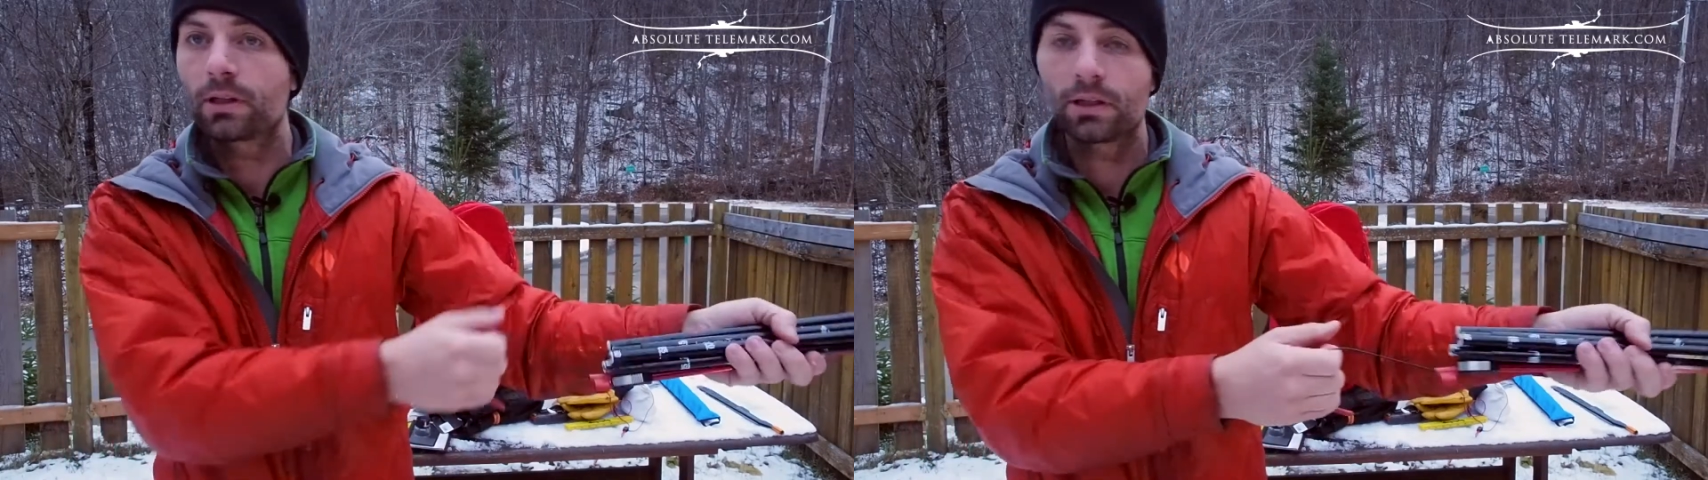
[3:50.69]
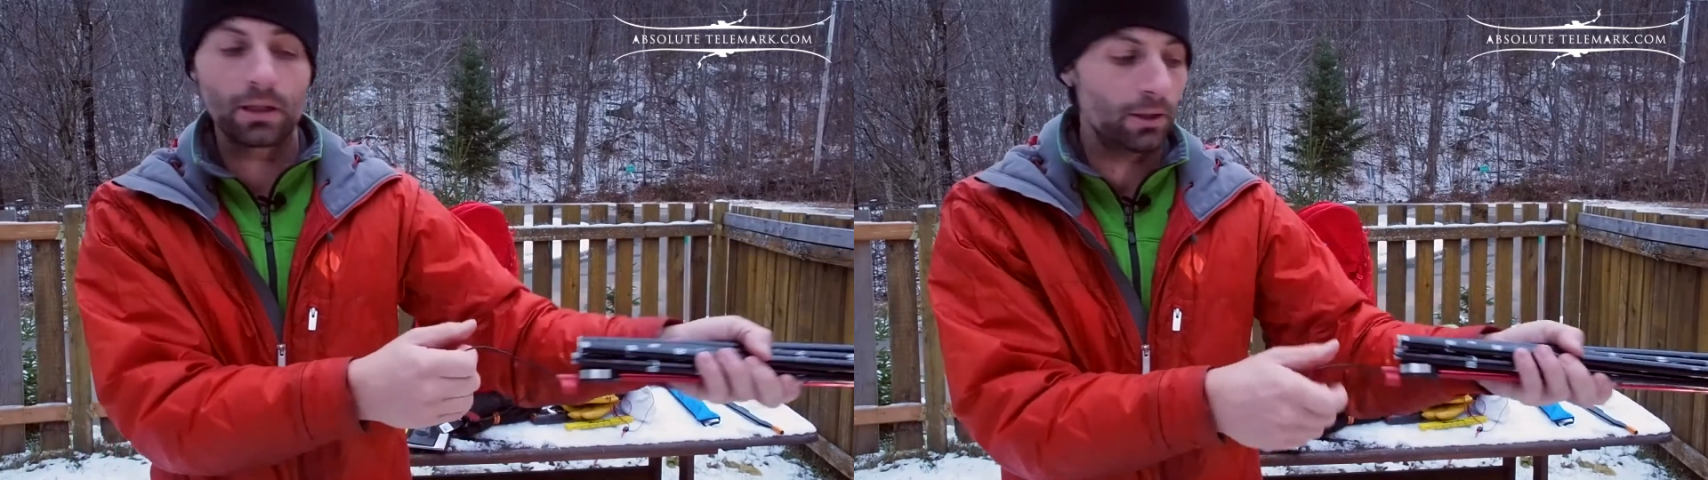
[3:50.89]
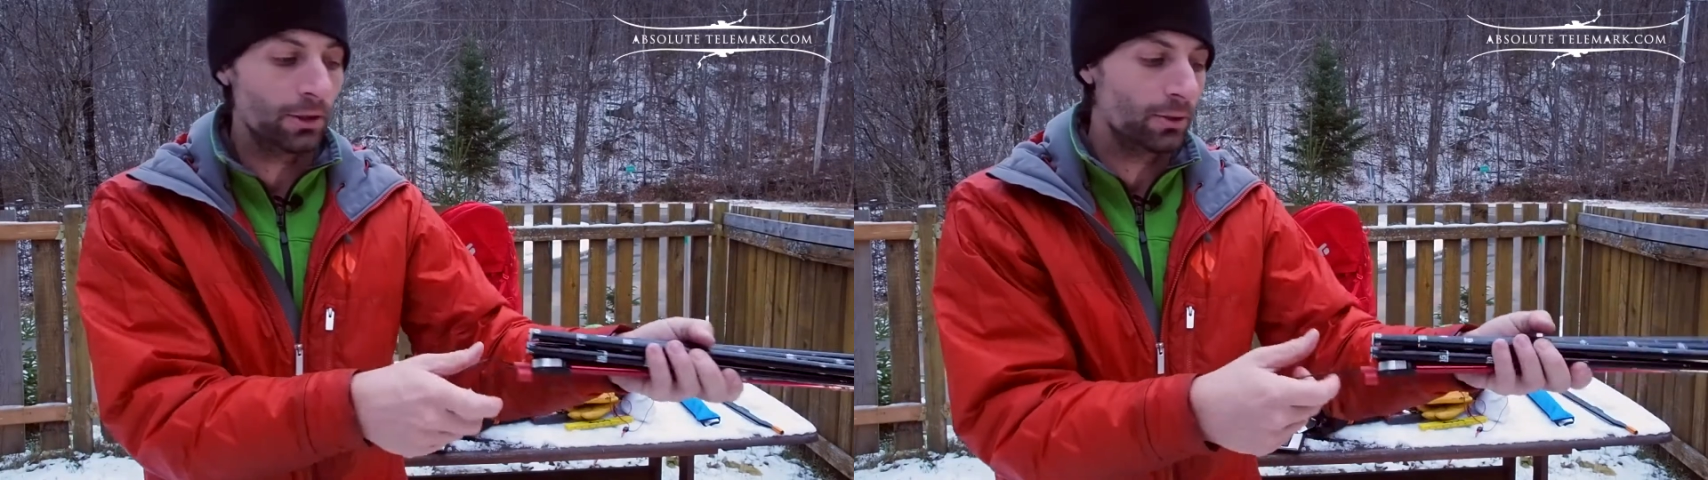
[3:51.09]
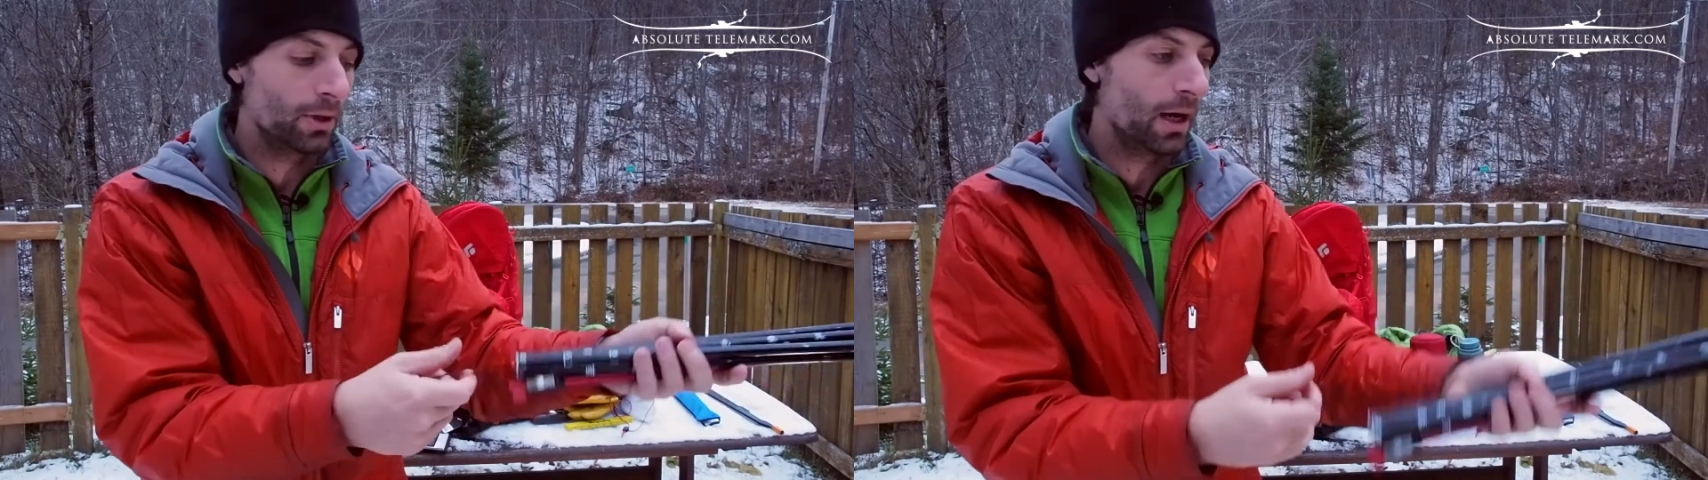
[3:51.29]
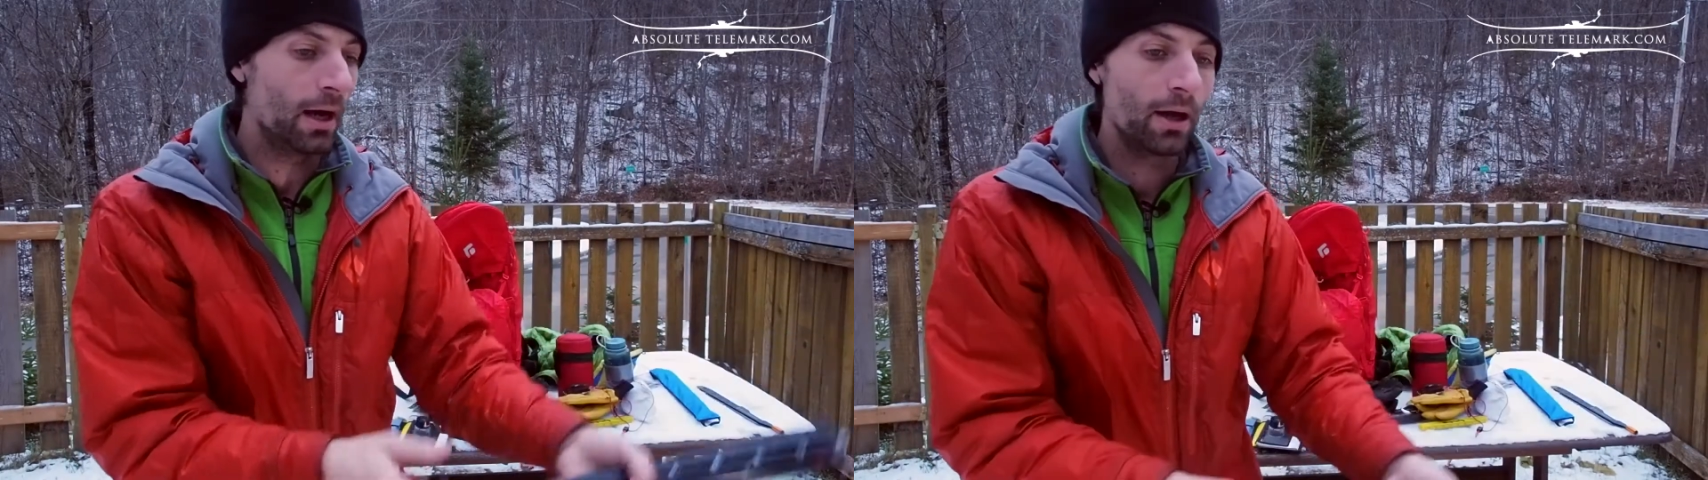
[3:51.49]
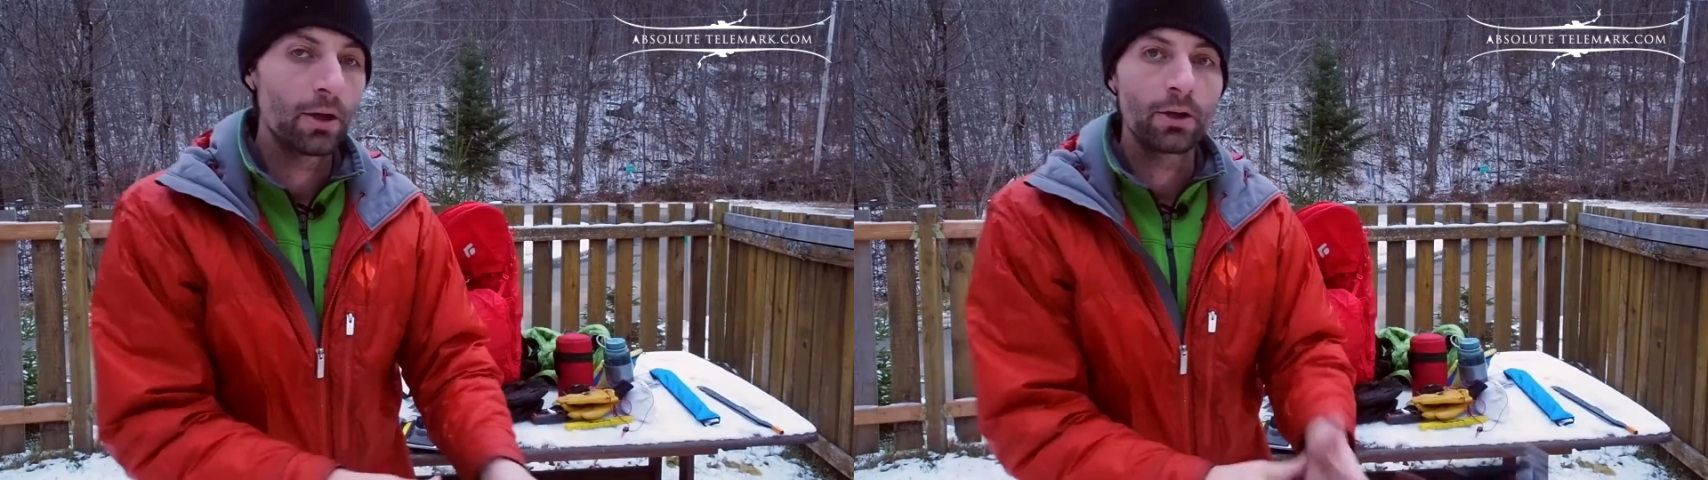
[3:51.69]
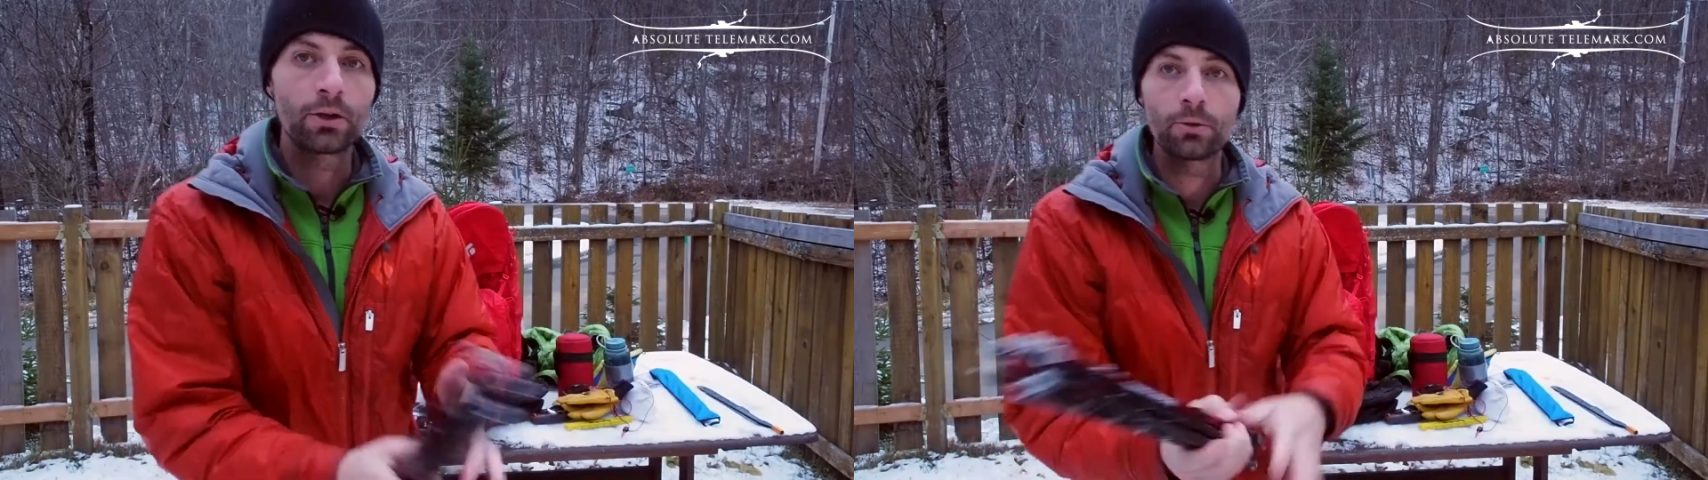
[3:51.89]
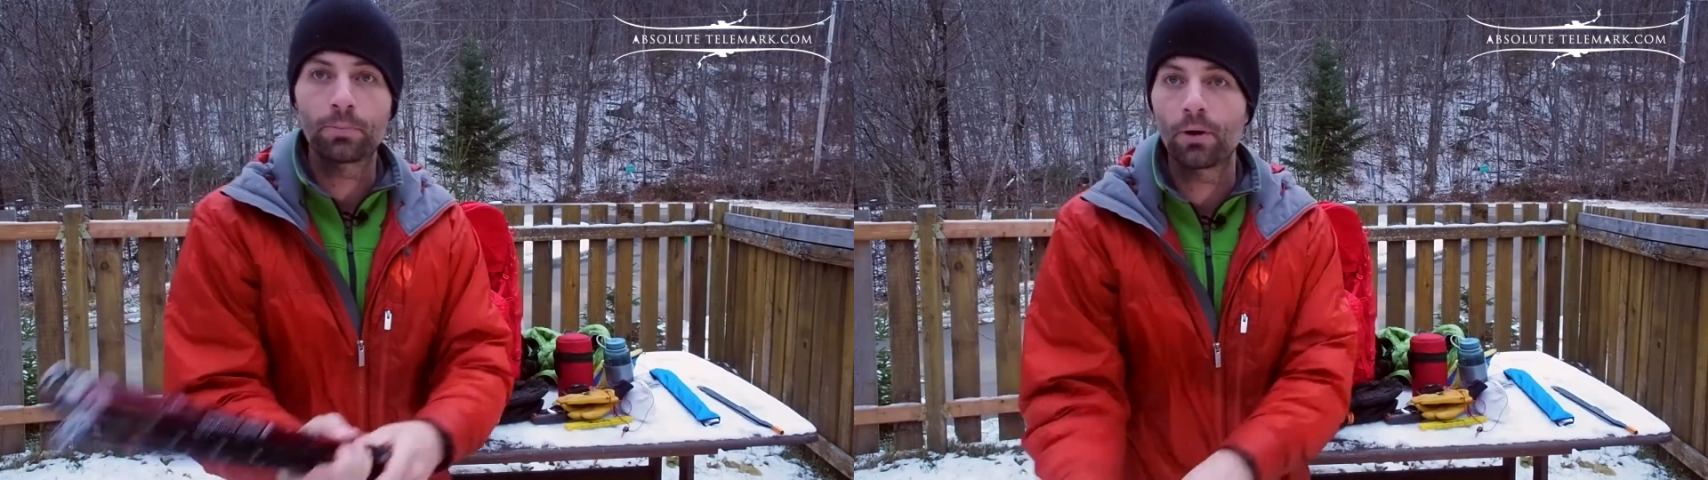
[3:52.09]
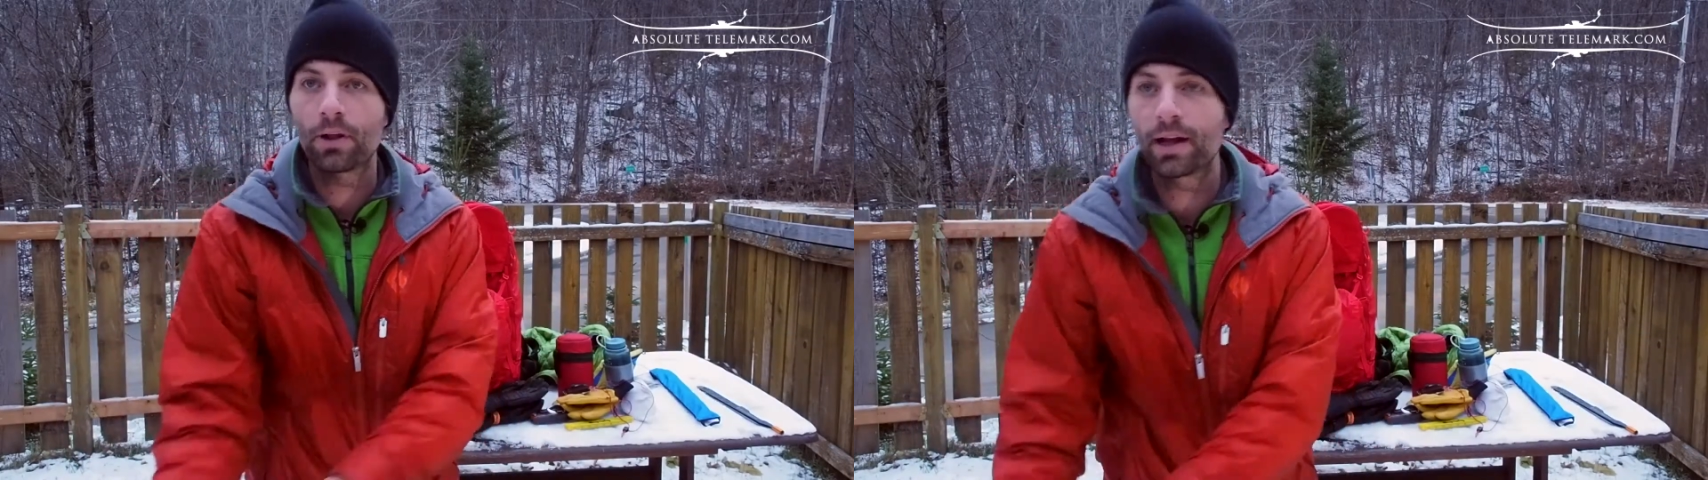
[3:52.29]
you pull